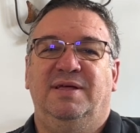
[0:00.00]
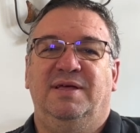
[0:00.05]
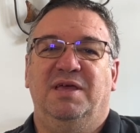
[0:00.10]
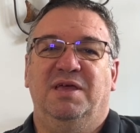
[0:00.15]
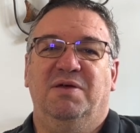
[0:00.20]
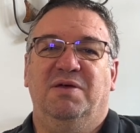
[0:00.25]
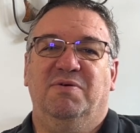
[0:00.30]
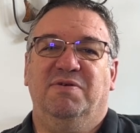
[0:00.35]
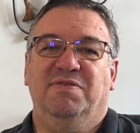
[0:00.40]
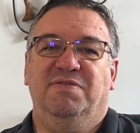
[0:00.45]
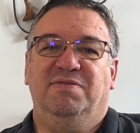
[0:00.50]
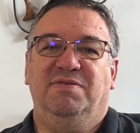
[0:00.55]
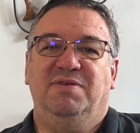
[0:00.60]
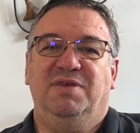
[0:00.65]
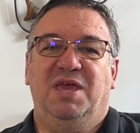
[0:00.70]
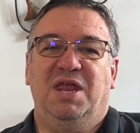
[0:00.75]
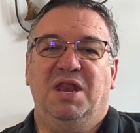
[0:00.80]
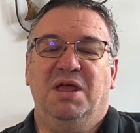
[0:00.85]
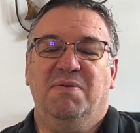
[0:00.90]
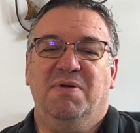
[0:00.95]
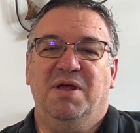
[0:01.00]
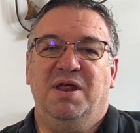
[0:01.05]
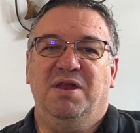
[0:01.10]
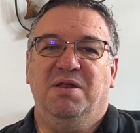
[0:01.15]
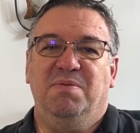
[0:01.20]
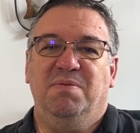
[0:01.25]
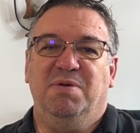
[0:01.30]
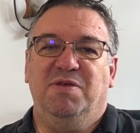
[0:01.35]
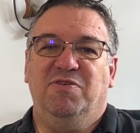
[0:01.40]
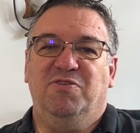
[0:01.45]
It was getting ready
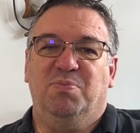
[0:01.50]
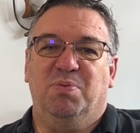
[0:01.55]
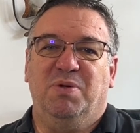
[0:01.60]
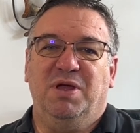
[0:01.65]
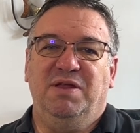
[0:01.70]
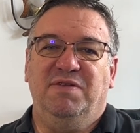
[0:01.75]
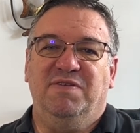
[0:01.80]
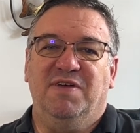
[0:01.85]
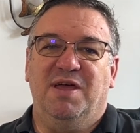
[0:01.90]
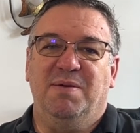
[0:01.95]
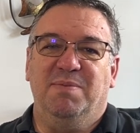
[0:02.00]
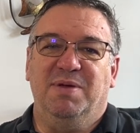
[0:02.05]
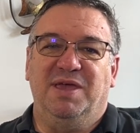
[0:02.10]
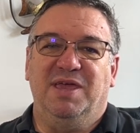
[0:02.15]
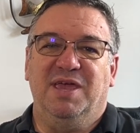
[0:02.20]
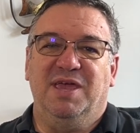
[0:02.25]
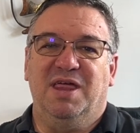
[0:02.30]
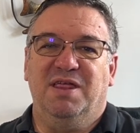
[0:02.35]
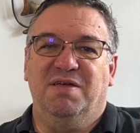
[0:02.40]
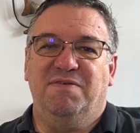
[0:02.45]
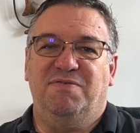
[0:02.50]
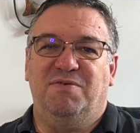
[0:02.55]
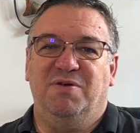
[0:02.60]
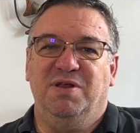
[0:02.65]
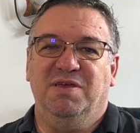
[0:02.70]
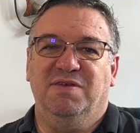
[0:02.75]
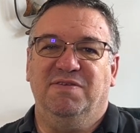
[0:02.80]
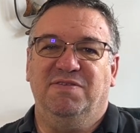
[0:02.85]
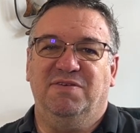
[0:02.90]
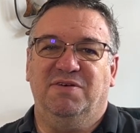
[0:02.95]
to be springtime in
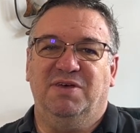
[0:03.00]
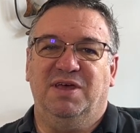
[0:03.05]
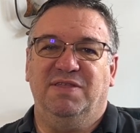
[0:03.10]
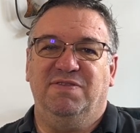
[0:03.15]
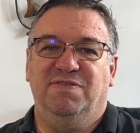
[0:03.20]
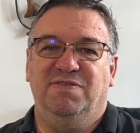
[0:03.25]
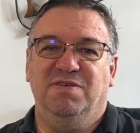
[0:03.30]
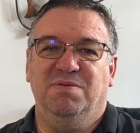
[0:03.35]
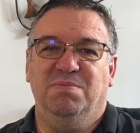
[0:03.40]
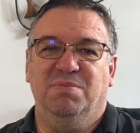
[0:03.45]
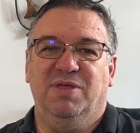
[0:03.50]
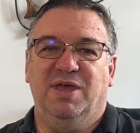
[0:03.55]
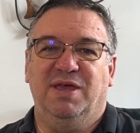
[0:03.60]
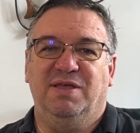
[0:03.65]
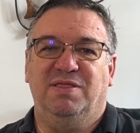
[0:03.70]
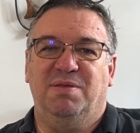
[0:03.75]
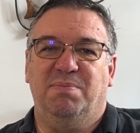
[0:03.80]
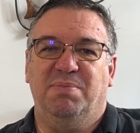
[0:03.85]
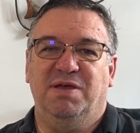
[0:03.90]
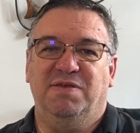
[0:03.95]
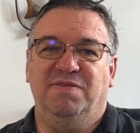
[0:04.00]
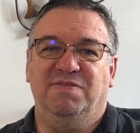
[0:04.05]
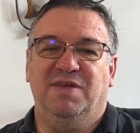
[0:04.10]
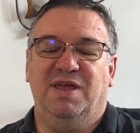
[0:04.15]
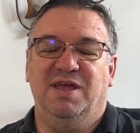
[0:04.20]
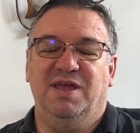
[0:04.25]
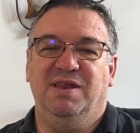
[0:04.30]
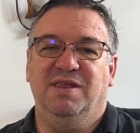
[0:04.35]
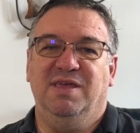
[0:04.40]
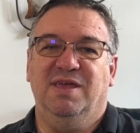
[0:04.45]
California, so that seemed like the best
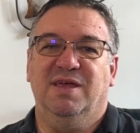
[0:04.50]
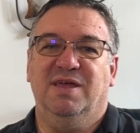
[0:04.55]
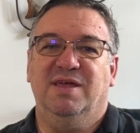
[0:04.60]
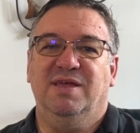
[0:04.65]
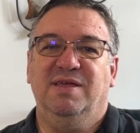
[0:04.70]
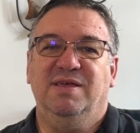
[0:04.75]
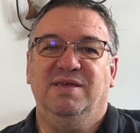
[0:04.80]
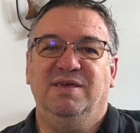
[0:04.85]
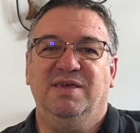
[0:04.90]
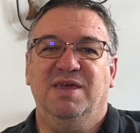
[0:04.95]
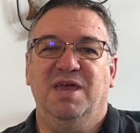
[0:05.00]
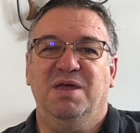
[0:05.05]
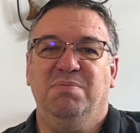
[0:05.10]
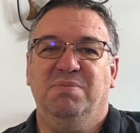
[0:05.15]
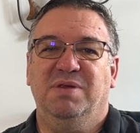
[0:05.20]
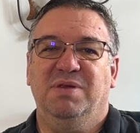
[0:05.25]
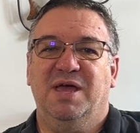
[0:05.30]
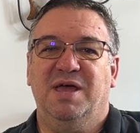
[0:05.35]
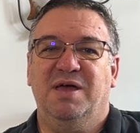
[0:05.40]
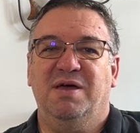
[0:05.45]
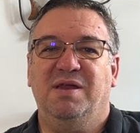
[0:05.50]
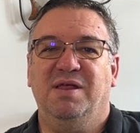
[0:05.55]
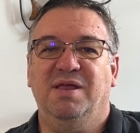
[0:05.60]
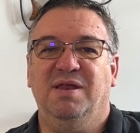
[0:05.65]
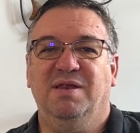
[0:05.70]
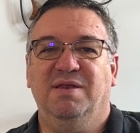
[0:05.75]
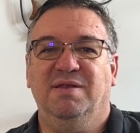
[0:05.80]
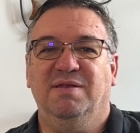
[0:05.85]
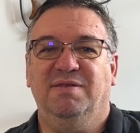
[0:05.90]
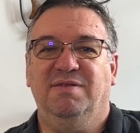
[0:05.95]
idea. came down
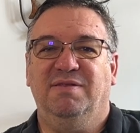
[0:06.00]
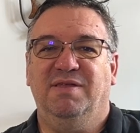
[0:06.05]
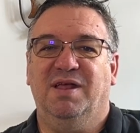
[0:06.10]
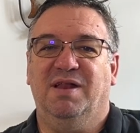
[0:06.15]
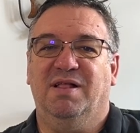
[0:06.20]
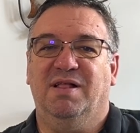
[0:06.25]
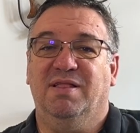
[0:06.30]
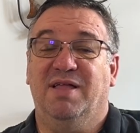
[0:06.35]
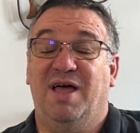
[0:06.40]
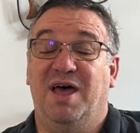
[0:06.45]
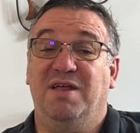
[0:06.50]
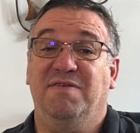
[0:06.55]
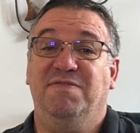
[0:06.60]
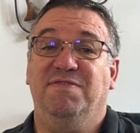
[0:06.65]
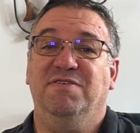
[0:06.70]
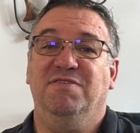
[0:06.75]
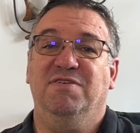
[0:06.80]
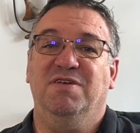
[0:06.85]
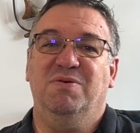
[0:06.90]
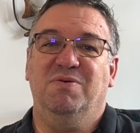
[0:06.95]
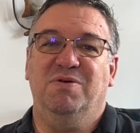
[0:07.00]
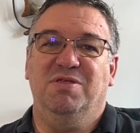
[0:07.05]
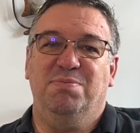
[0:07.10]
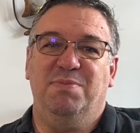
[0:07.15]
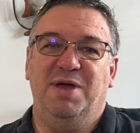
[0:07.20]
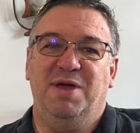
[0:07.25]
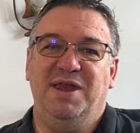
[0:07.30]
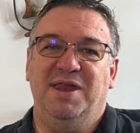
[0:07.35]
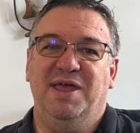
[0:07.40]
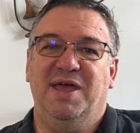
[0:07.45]
and did a lot of fishing with
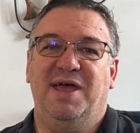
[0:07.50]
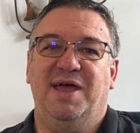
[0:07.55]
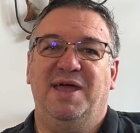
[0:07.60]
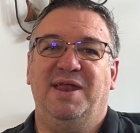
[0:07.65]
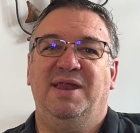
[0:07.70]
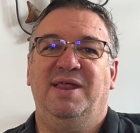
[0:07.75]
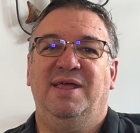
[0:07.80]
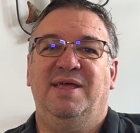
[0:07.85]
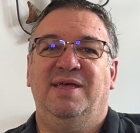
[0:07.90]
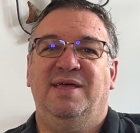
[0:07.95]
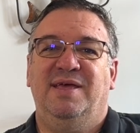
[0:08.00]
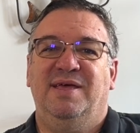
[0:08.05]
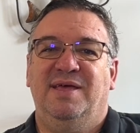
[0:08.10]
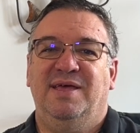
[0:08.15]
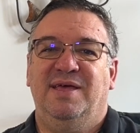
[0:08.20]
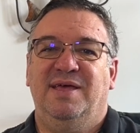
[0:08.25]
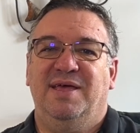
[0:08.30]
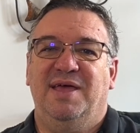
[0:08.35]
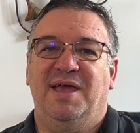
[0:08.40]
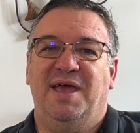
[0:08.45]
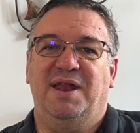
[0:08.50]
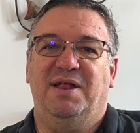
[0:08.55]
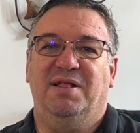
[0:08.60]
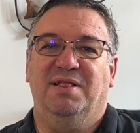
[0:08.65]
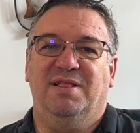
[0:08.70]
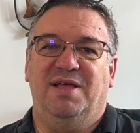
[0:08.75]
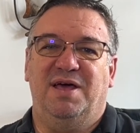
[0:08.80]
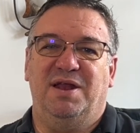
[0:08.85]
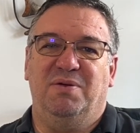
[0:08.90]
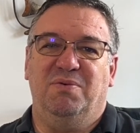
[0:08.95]
my dad. Had a
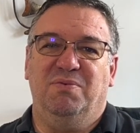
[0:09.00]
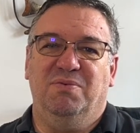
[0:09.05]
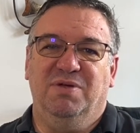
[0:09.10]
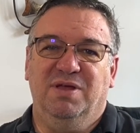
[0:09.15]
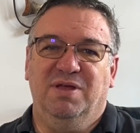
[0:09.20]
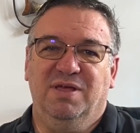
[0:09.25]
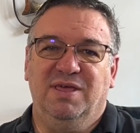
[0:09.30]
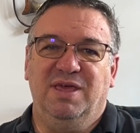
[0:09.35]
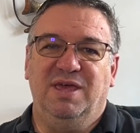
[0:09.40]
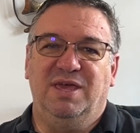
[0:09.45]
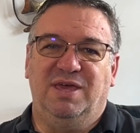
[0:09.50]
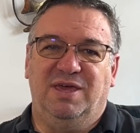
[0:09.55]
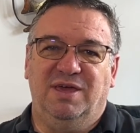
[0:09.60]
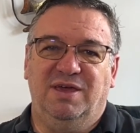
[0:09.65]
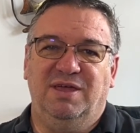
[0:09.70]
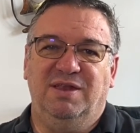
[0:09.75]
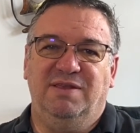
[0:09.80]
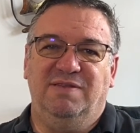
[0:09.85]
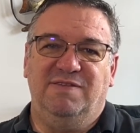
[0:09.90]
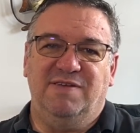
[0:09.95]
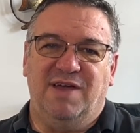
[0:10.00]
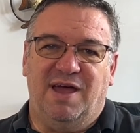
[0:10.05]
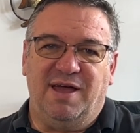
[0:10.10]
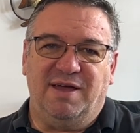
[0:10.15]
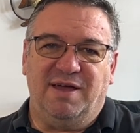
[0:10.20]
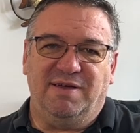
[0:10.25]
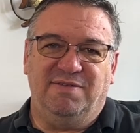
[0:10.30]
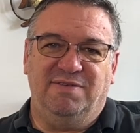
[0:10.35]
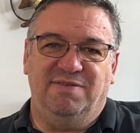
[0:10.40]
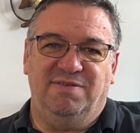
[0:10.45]
lot of really good
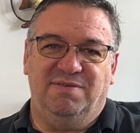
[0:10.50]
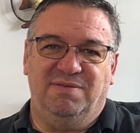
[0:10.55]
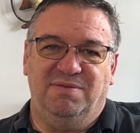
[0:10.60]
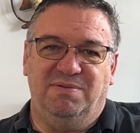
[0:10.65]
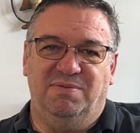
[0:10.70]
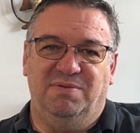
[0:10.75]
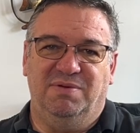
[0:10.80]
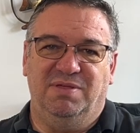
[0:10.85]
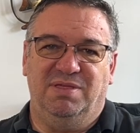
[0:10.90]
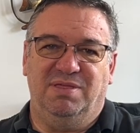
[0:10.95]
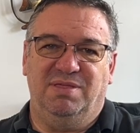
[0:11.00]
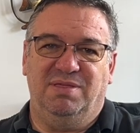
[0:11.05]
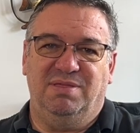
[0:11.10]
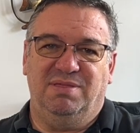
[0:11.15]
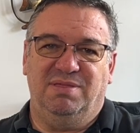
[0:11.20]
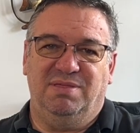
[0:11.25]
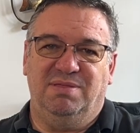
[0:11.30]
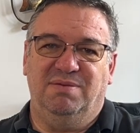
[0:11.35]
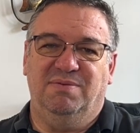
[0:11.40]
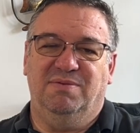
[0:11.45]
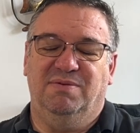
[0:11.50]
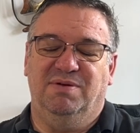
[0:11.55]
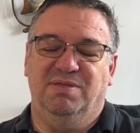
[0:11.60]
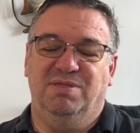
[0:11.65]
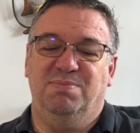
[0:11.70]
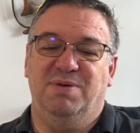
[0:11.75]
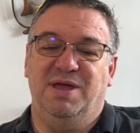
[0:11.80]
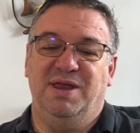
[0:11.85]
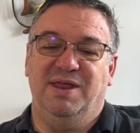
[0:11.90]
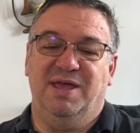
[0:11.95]
talks with
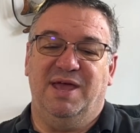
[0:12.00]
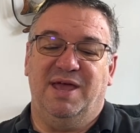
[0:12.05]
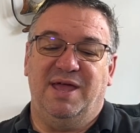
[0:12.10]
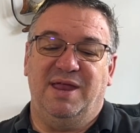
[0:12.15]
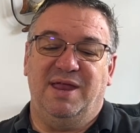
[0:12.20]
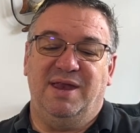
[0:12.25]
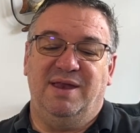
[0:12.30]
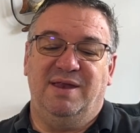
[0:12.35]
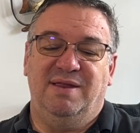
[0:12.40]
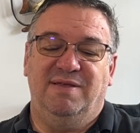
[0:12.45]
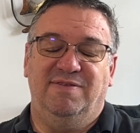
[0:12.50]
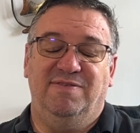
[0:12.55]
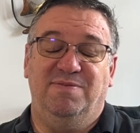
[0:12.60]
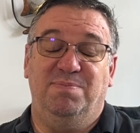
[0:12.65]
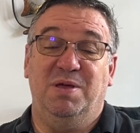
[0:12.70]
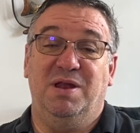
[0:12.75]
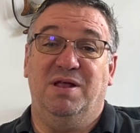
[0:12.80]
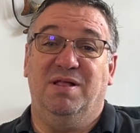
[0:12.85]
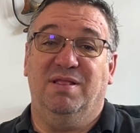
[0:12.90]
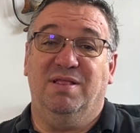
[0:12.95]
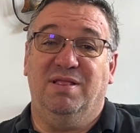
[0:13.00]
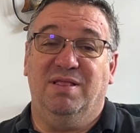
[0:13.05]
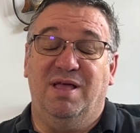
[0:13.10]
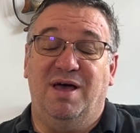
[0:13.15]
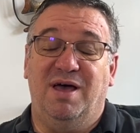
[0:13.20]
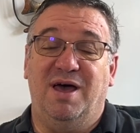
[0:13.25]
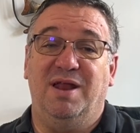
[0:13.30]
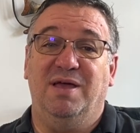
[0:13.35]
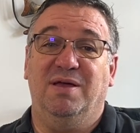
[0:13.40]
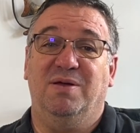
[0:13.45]
my dad. Spent a
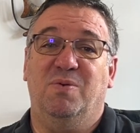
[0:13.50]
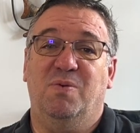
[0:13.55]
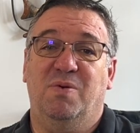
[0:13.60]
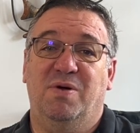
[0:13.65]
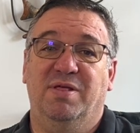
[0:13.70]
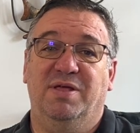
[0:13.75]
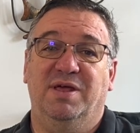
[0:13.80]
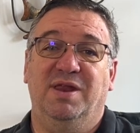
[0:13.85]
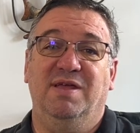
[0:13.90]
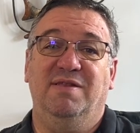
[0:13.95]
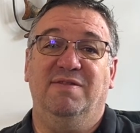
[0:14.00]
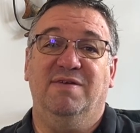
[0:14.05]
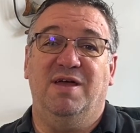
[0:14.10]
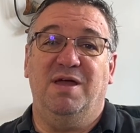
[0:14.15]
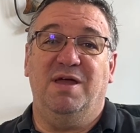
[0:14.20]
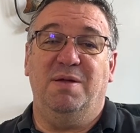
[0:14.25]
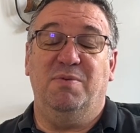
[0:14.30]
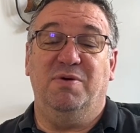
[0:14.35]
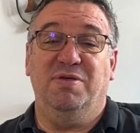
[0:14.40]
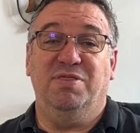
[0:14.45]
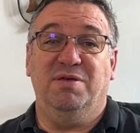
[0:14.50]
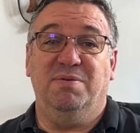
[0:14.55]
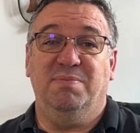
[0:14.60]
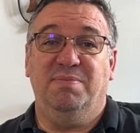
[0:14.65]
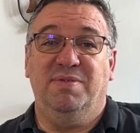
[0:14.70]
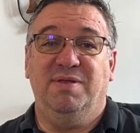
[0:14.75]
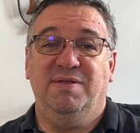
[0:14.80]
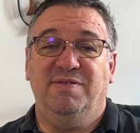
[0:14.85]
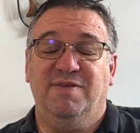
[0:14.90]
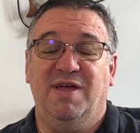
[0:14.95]
lot of quality time with him.
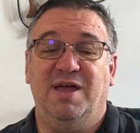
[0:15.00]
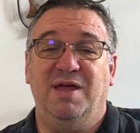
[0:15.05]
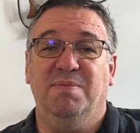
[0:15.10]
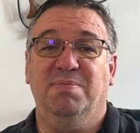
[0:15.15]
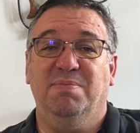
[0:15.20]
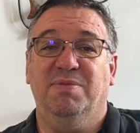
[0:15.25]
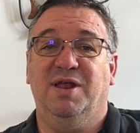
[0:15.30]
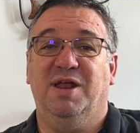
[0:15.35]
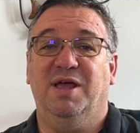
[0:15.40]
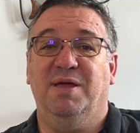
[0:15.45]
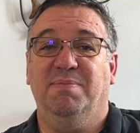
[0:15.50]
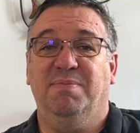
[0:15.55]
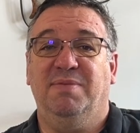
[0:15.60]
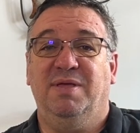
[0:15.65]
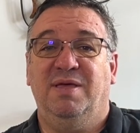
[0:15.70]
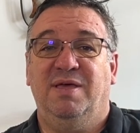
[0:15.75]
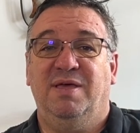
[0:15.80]
Time that I'm